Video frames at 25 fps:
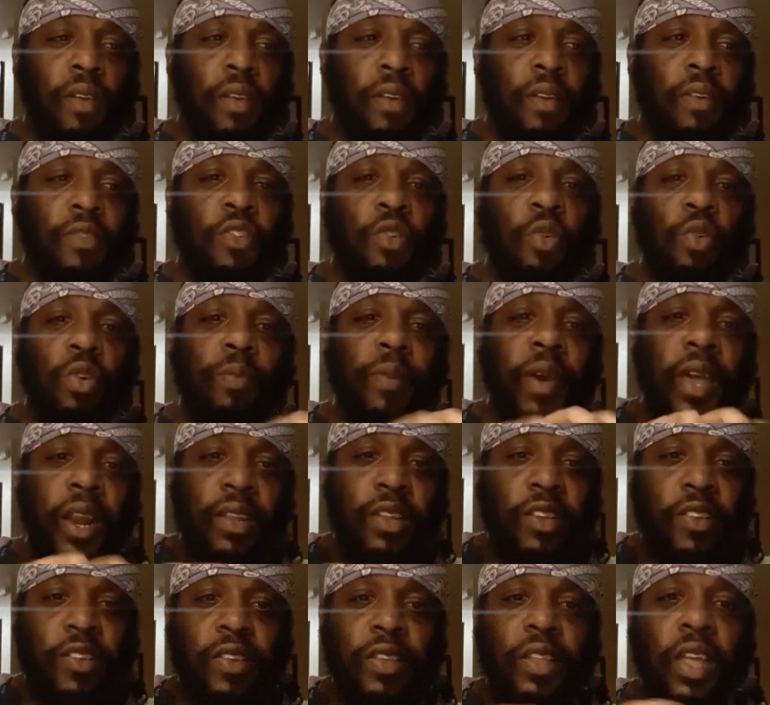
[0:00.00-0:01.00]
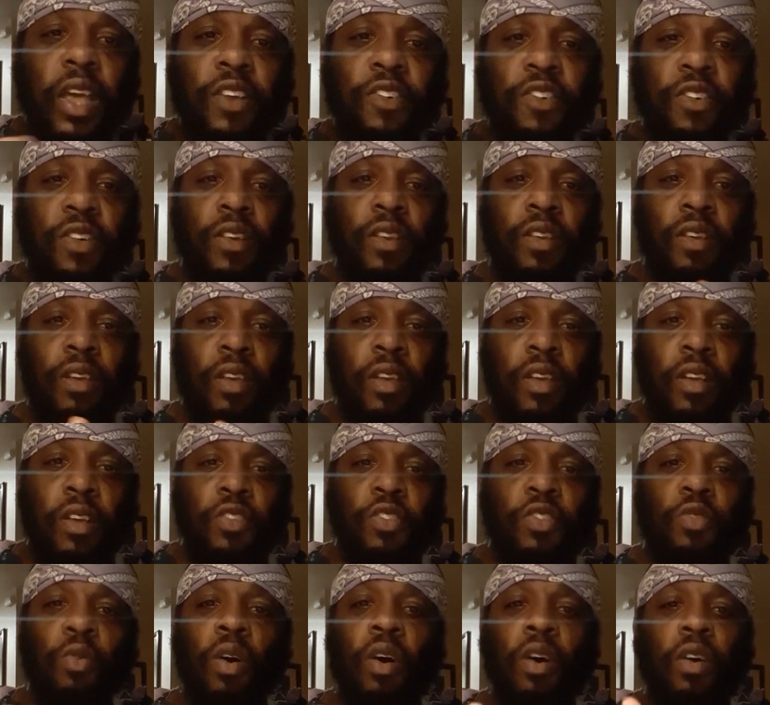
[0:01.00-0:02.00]
So it made a distinction.
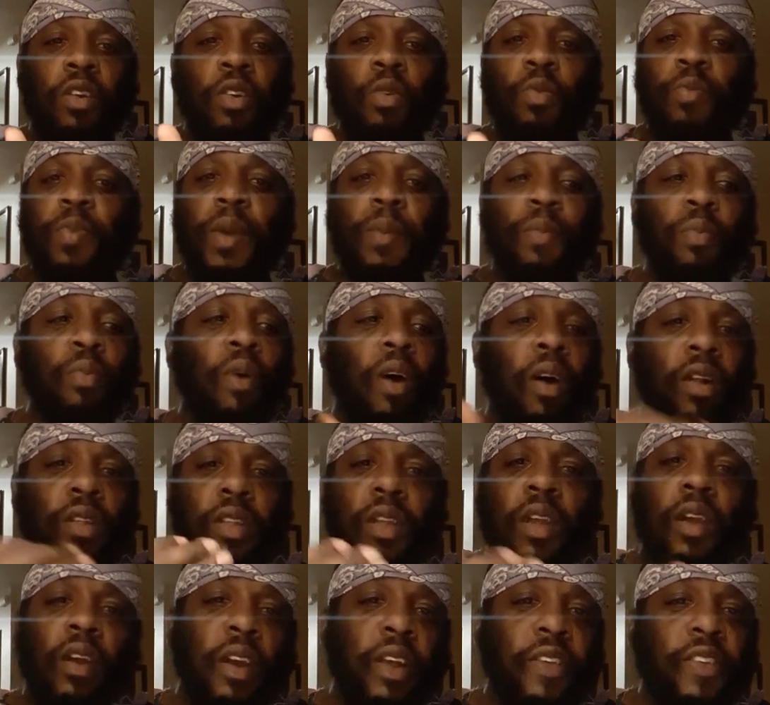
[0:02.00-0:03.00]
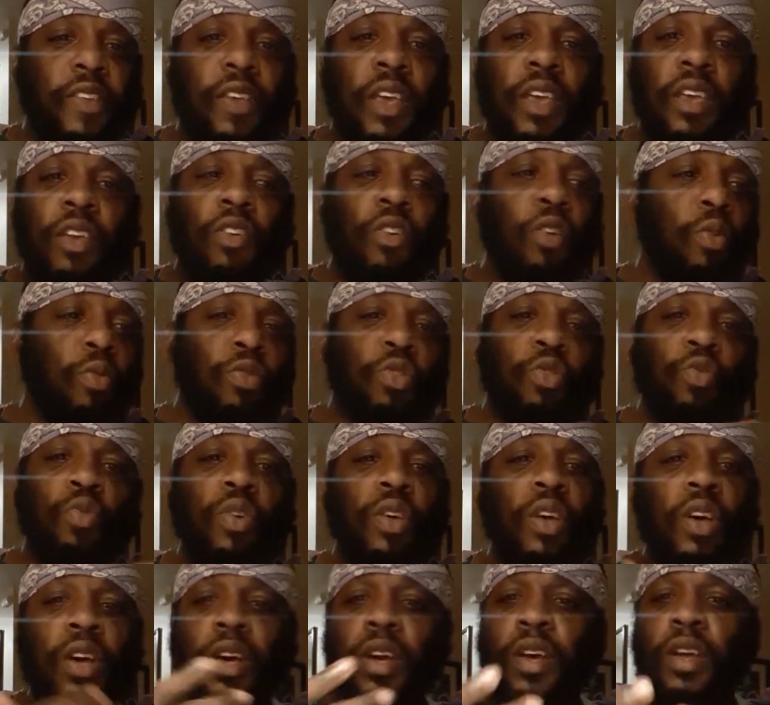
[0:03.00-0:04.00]
So all you people out there that say you don't do
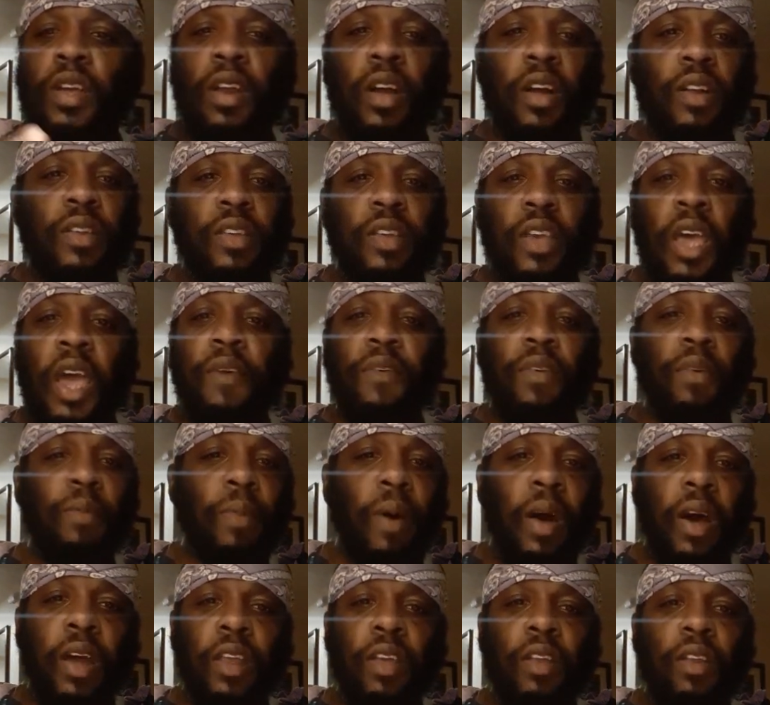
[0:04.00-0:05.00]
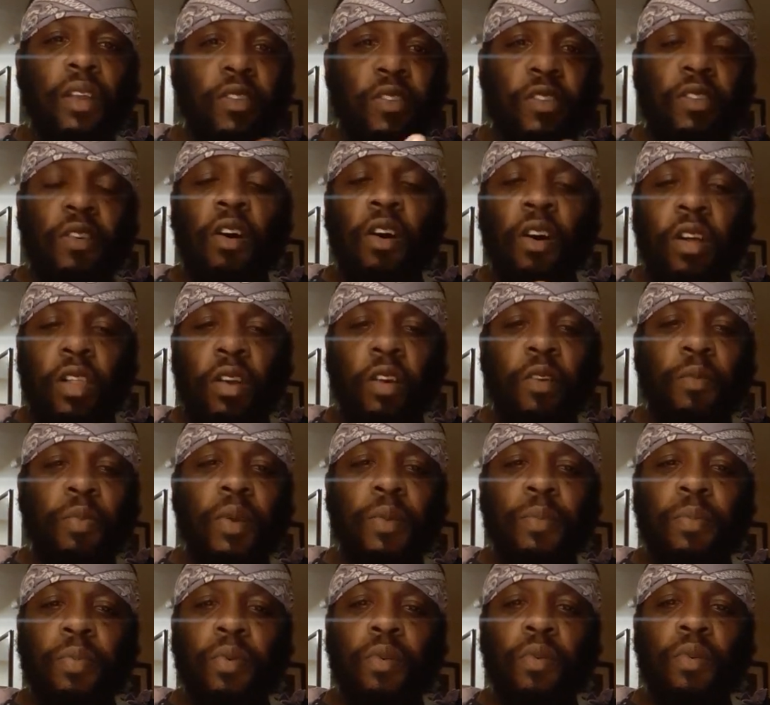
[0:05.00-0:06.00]
good unto everybody, that's all our
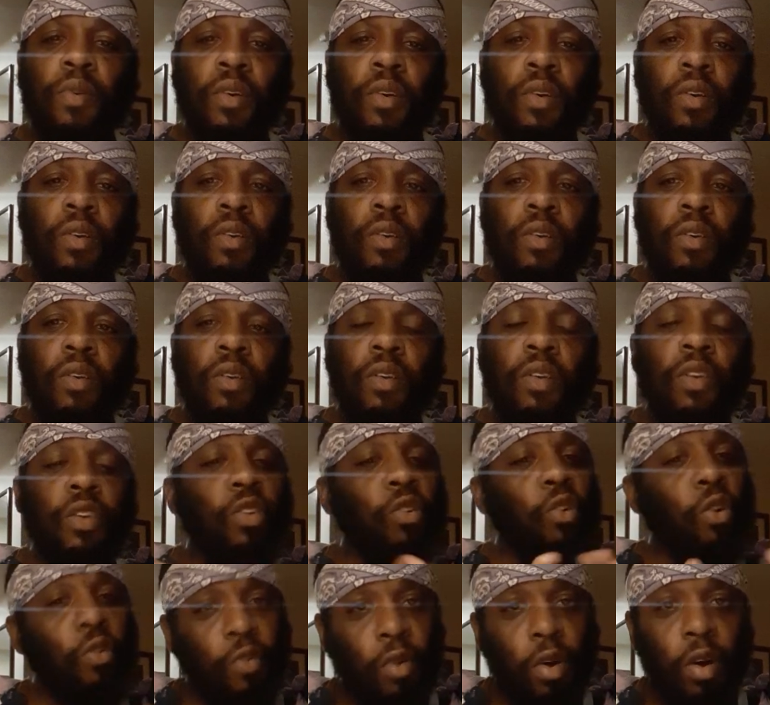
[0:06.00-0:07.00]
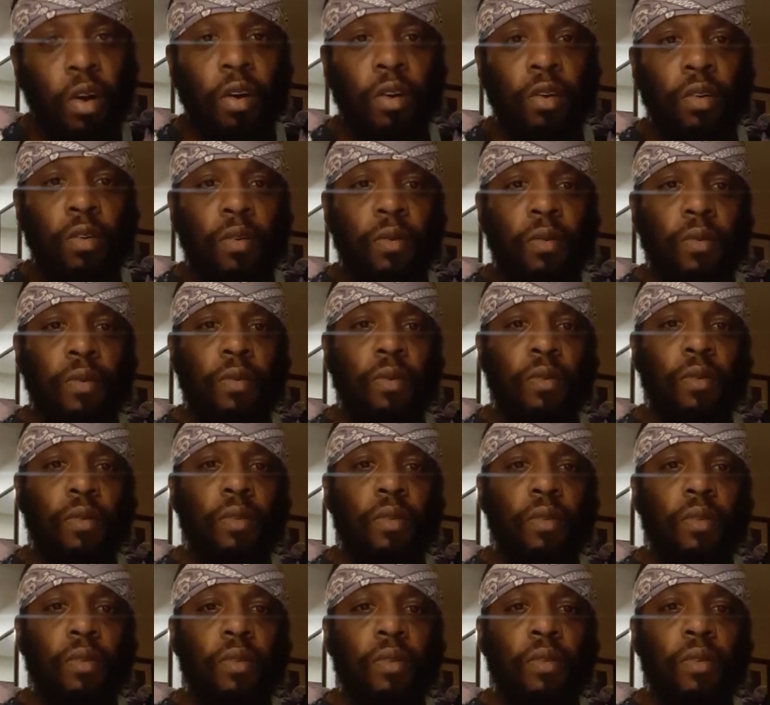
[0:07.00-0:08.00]
people, you're wrong.
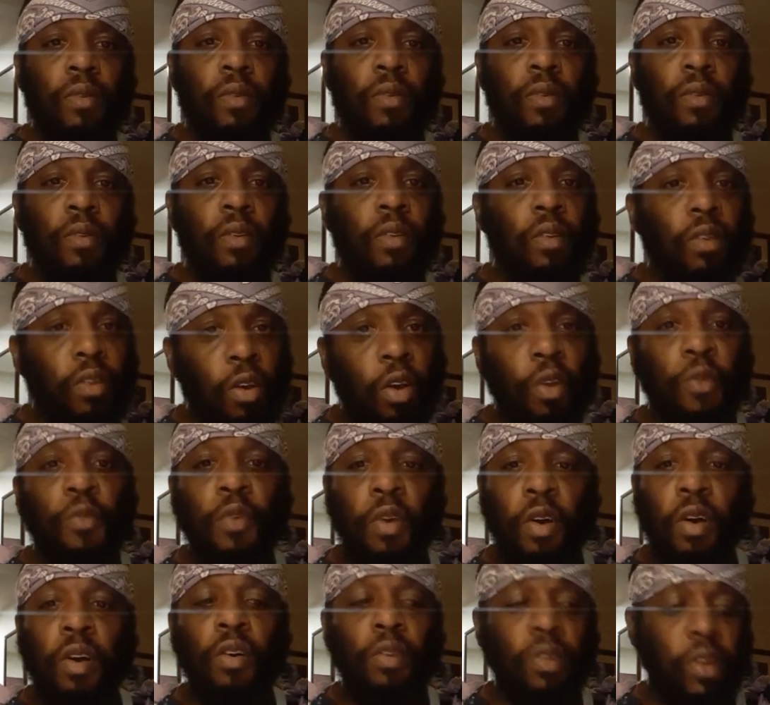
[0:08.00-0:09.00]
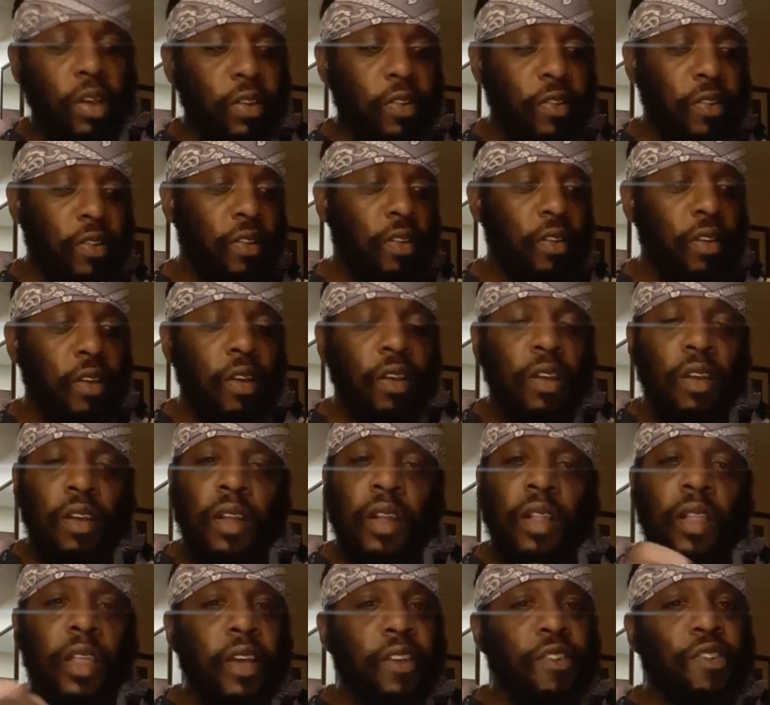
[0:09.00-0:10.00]
You're wrong, because
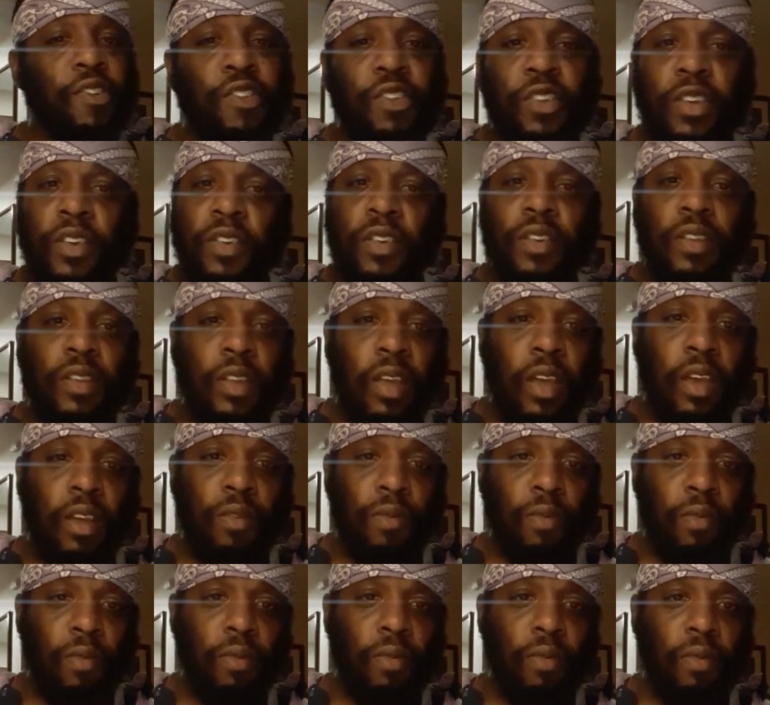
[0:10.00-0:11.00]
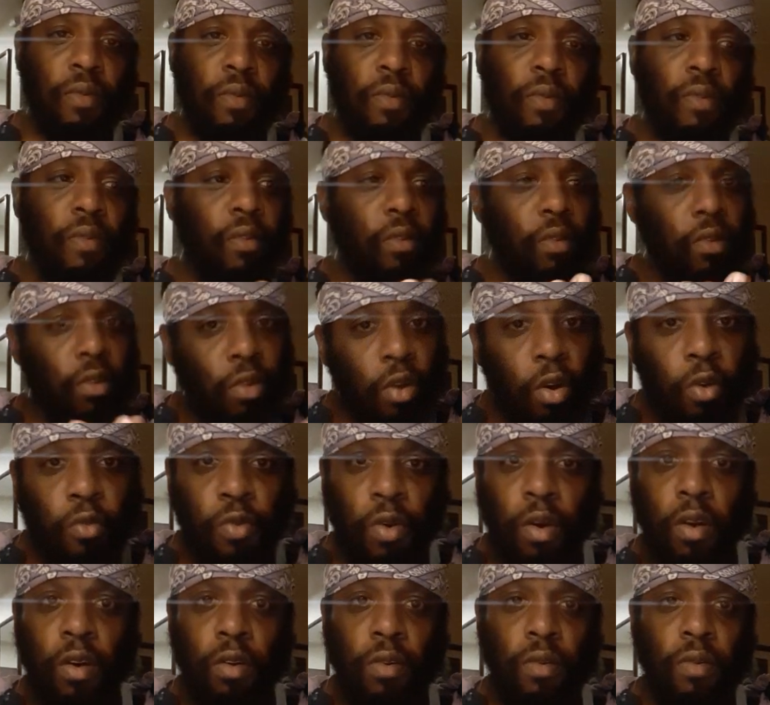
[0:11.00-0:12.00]
Galatians 6:10, you're
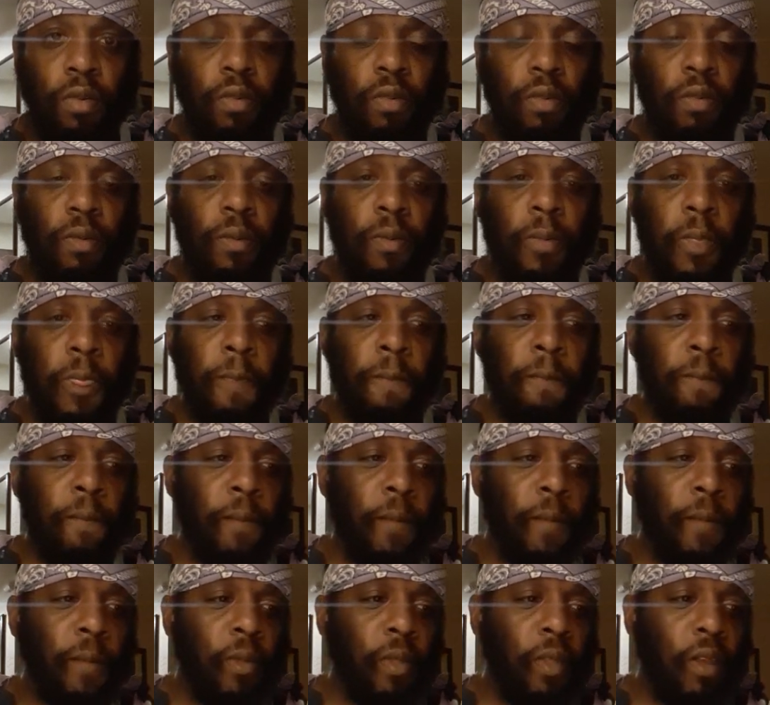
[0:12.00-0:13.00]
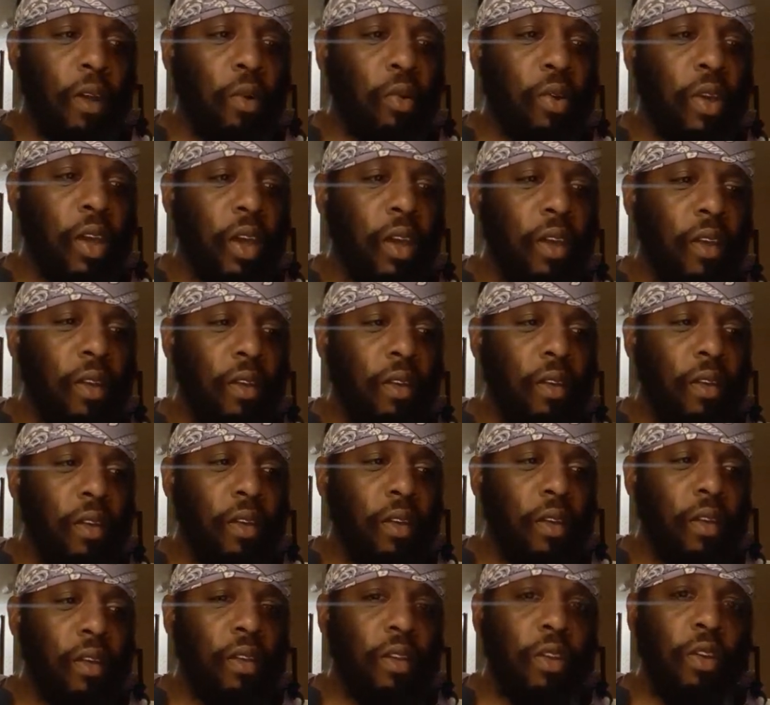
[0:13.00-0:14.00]
wrong. Okay,
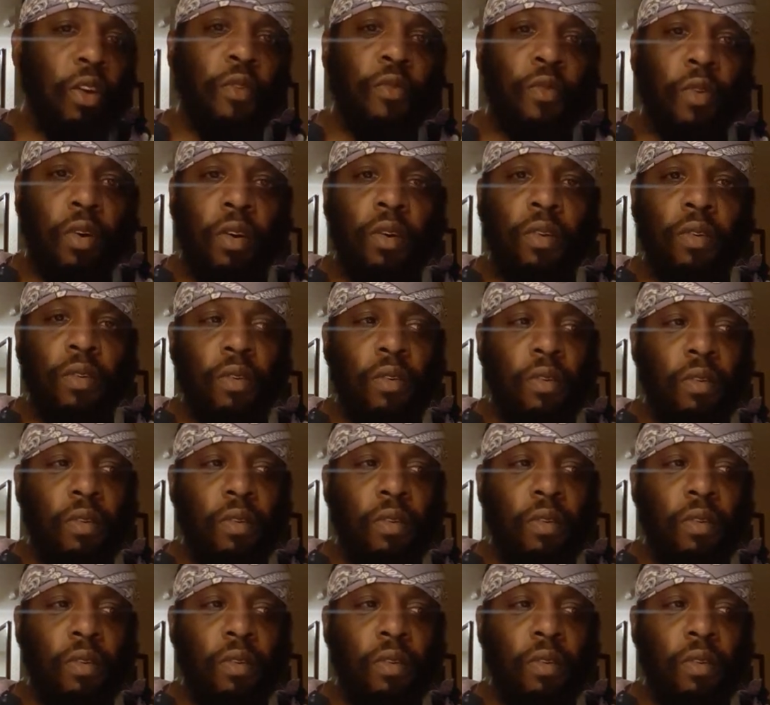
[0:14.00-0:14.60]
you're wrong.